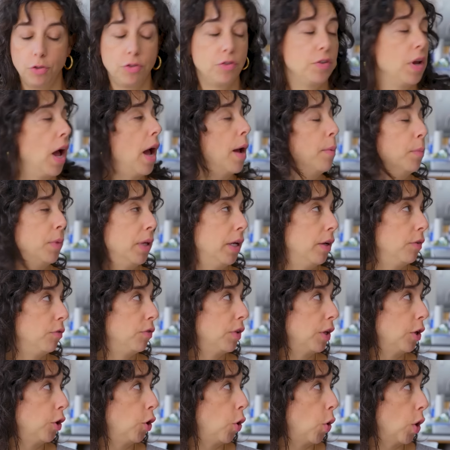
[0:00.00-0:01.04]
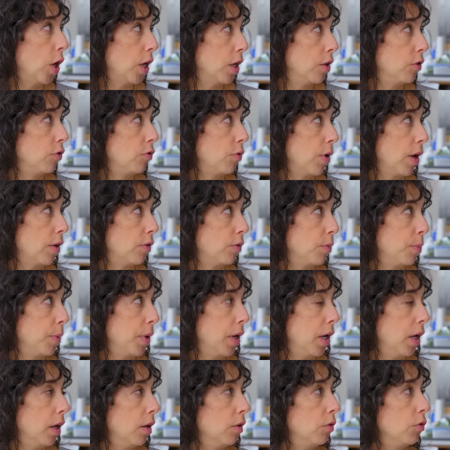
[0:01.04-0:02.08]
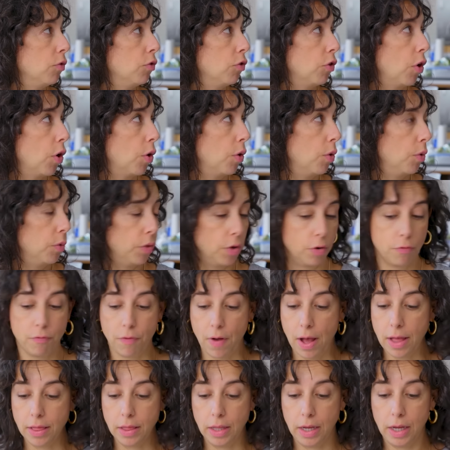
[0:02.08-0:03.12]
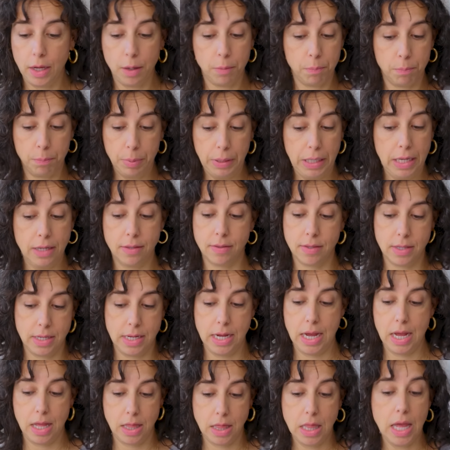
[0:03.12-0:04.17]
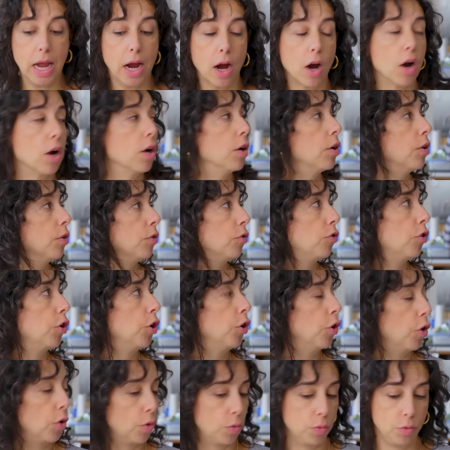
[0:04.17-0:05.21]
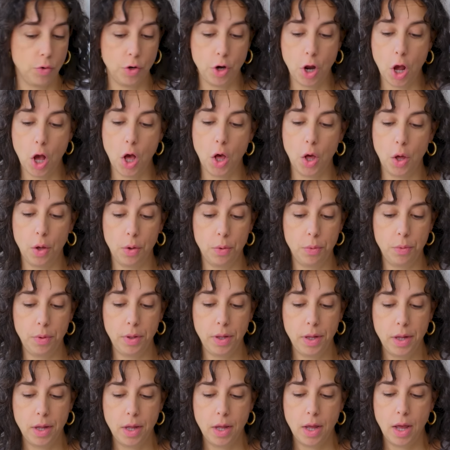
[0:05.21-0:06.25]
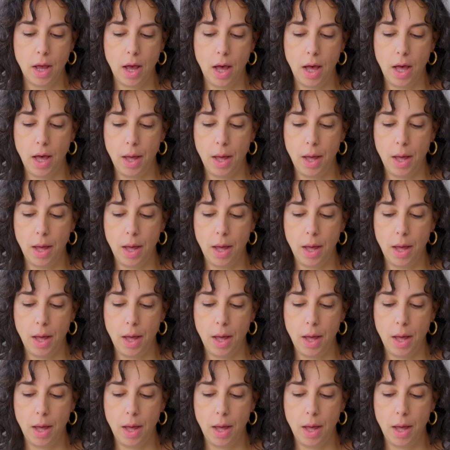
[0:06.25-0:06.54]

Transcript: There's thyme leaves in Gordon's recipe, so they're finally blitzed in there. In there. So you don't know. Interesting.